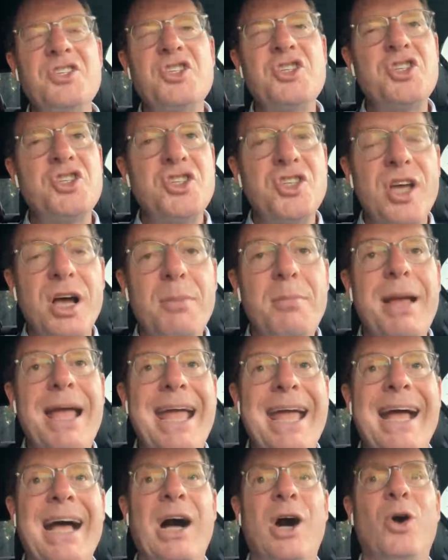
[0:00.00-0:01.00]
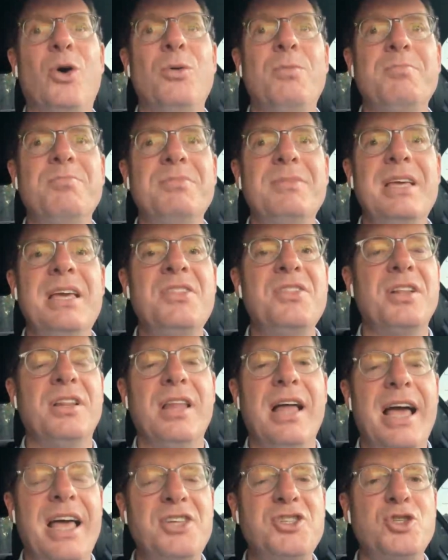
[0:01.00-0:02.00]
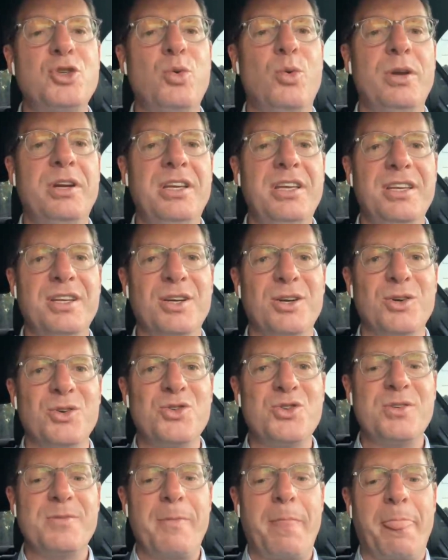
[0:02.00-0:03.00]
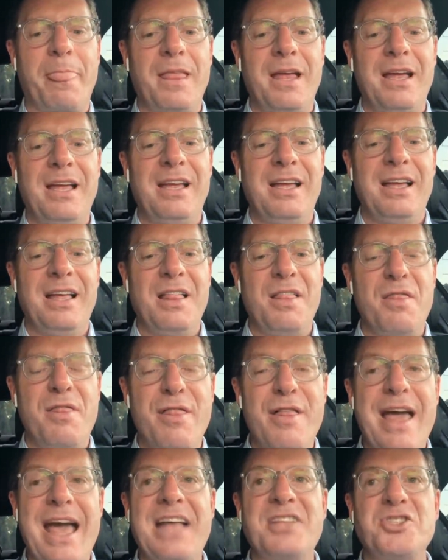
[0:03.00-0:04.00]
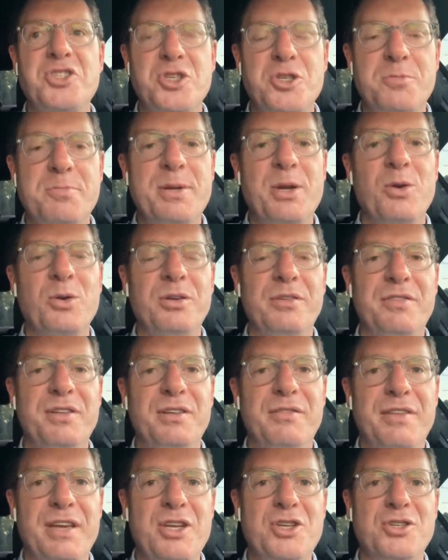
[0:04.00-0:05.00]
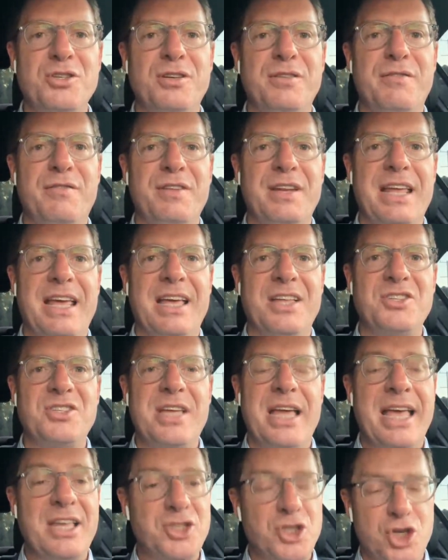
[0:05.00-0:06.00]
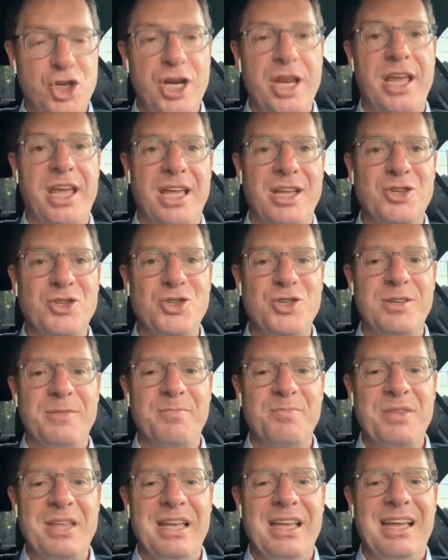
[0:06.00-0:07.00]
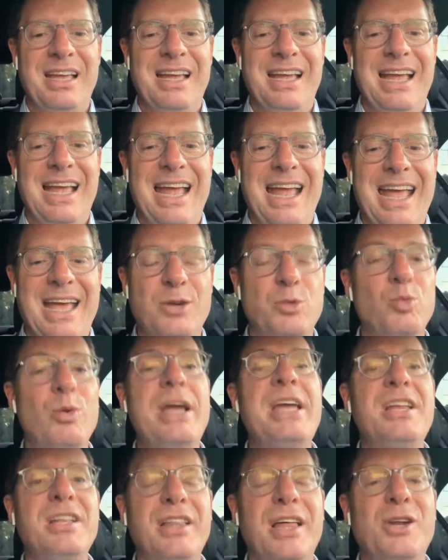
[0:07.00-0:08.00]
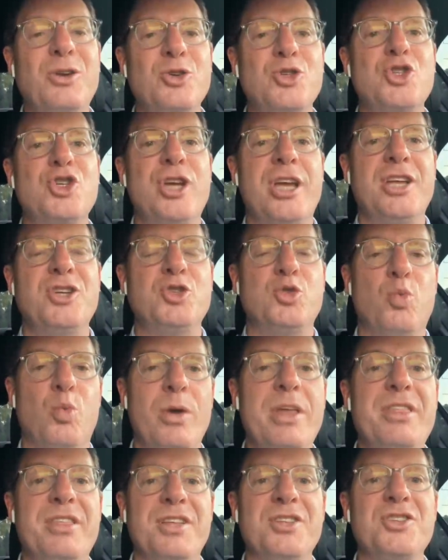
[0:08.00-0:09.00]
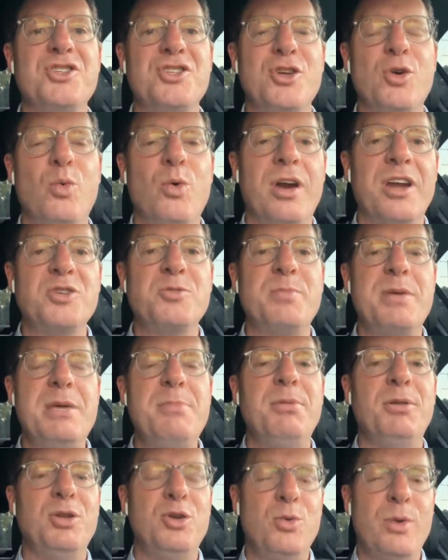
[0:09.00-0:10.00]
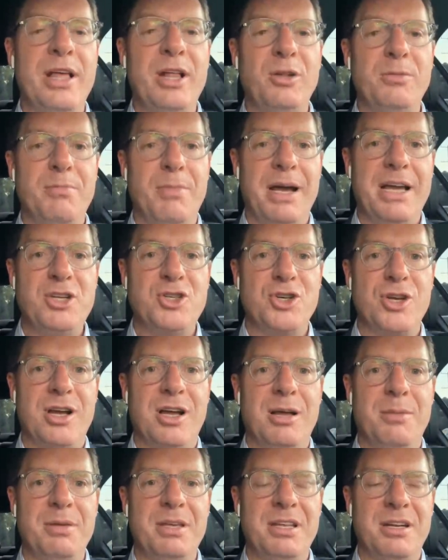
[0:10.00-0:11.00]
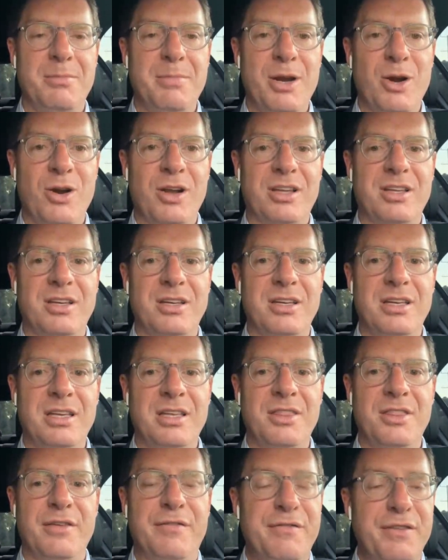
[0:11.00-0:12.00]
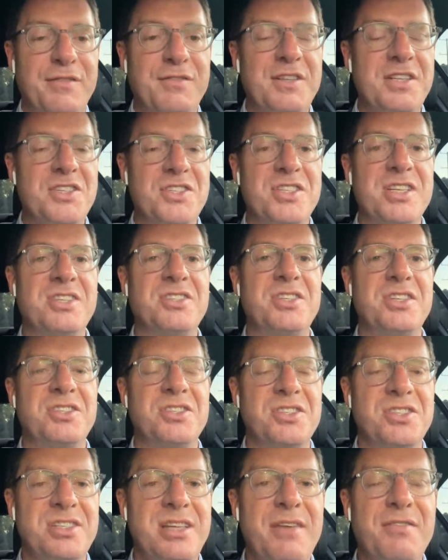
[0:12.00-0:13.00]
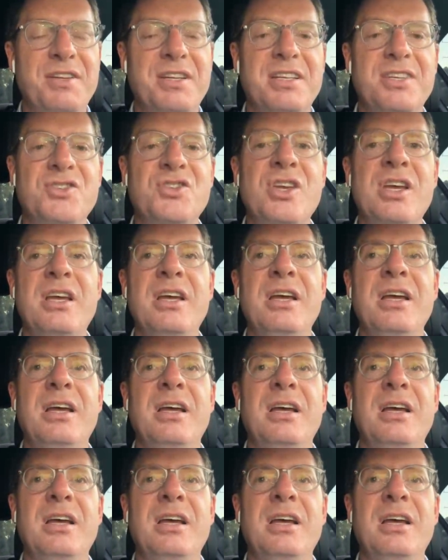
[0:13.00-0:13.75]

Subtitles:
Somehow, in the last 20 years, that spirit of innovation in finance has changed, and regulators changed with it. So whereas people who held my job in America in the 50s, 60s, and 70s,